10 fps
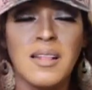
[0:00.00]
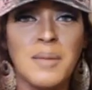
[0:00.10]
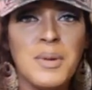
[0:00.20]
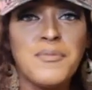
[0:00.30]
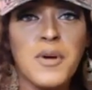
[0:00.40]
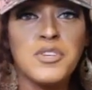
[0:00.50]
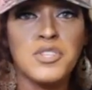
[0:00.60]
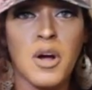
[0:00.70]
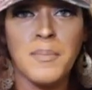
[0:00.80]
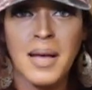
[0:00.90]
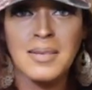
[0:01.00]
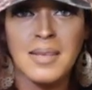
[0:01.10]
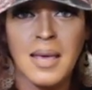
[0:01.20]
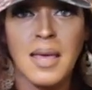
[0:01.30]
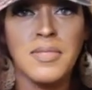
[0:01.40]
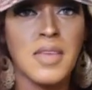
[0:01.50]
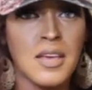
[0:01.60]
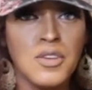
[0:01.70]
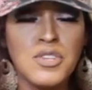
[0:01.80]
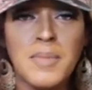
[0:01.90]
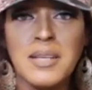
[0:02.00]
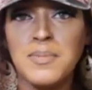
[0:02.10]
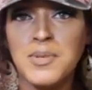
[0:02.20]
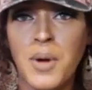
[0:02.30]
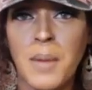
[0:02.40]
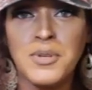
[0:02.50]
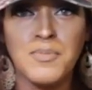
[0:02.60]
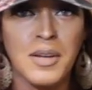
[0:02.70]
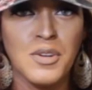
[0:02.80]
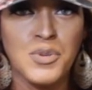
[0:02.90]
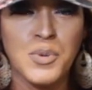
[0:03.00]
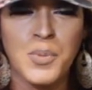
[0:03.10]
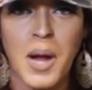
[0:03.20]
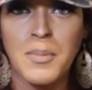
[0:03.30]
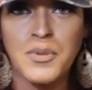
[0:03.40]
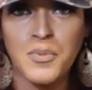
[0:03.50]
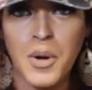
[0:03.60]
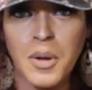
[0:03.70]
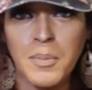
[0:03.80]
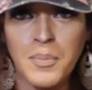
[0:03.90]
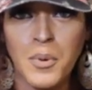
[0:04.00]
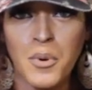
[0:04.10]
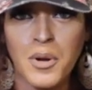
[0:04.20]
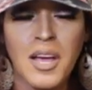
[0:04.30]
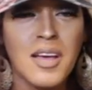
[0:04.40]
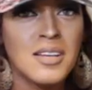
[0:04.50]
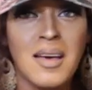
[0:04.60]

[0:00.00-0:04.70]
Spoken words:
Let me first start by saying thank you to my subscribers, my new subscribers, welcome aboard.